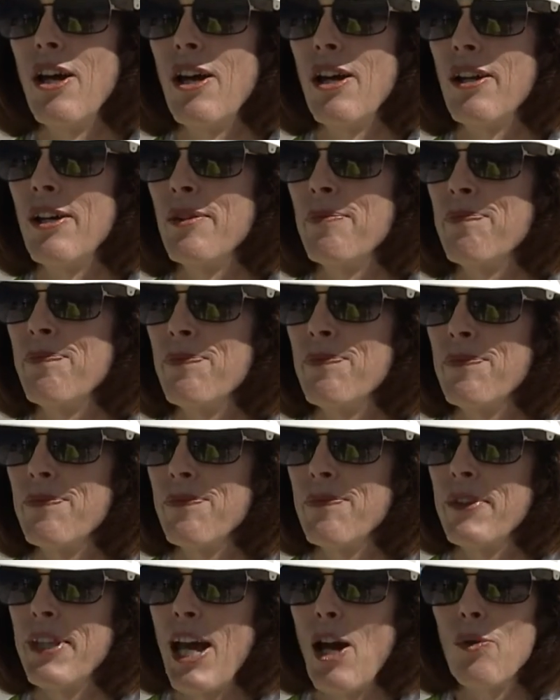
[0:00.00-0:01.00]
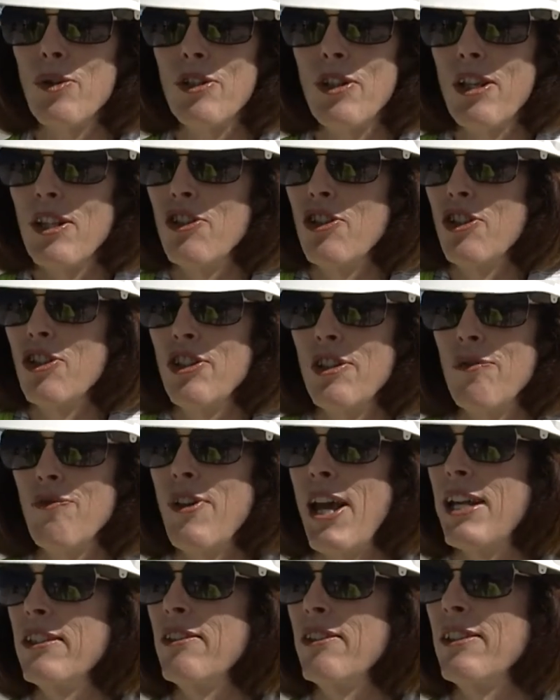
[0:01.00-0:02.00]
Um, that was it's just a
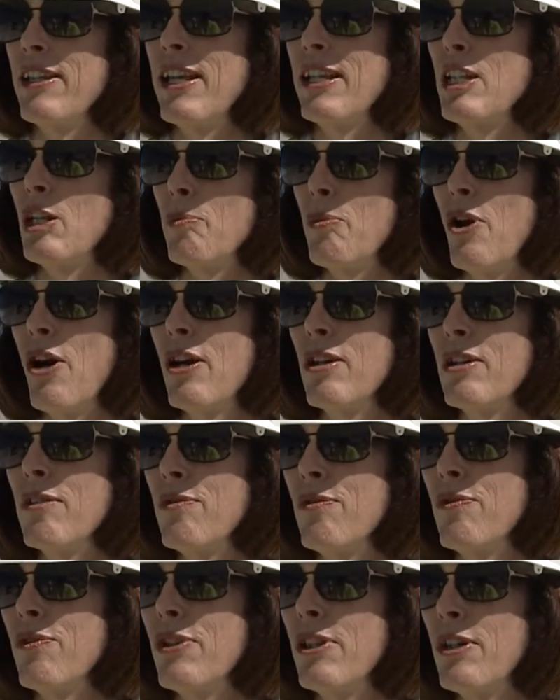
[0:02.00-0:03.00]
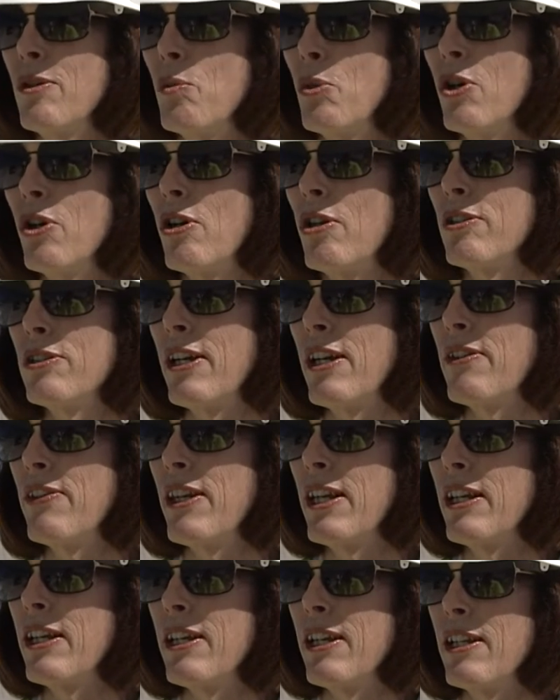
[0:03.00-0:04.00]
fascinating part of the world i
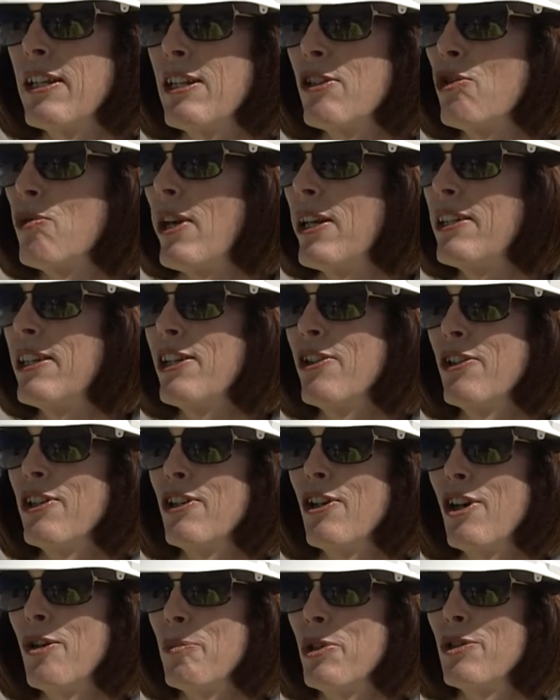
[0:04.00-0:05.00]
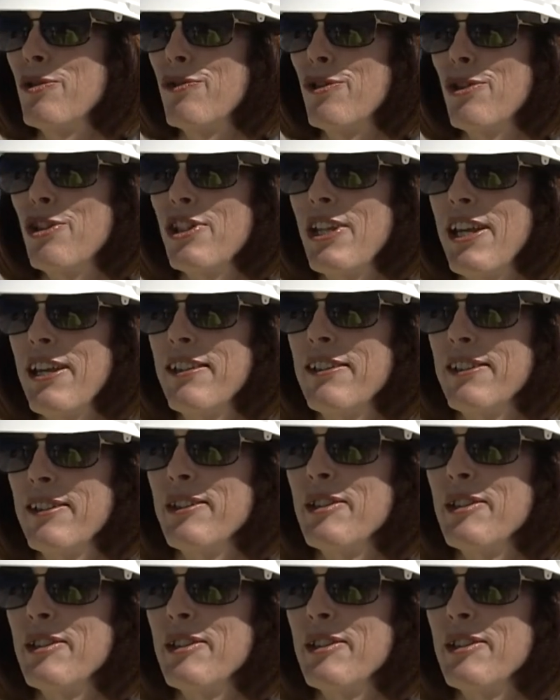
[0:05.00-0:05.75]
think and it's right here in our beautiful state